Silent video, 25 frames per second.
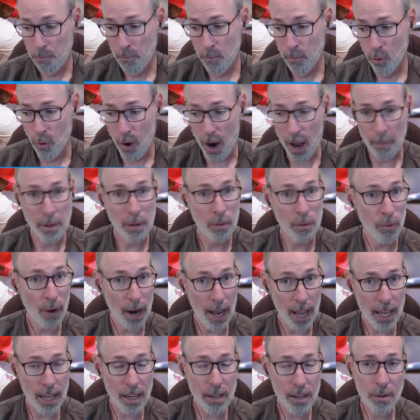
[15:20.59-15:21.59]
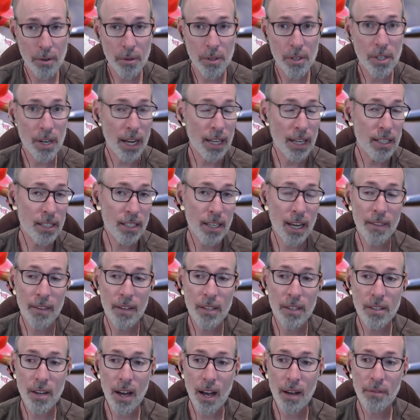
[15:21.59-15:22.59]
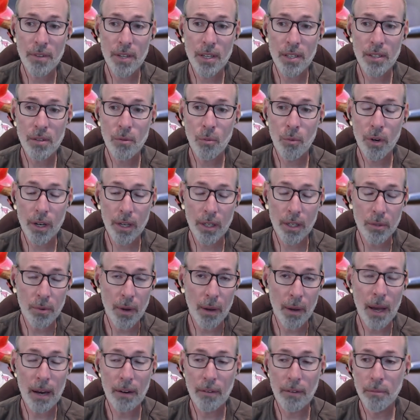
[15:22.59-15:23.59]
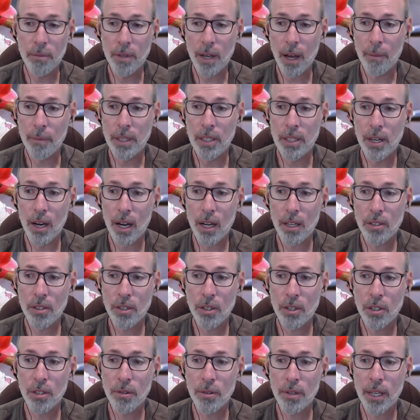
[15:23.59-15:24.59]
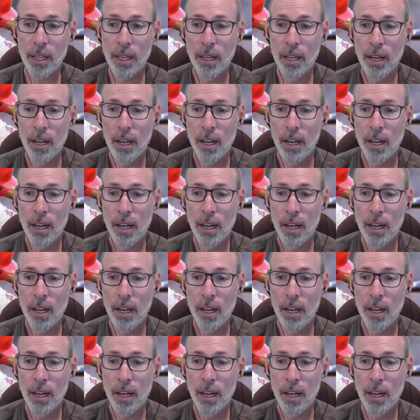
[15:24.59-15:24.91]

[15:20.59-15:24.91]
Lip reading: Robbie Ray, who the Giants signed this offseason, working his way back from Tommy John surgery,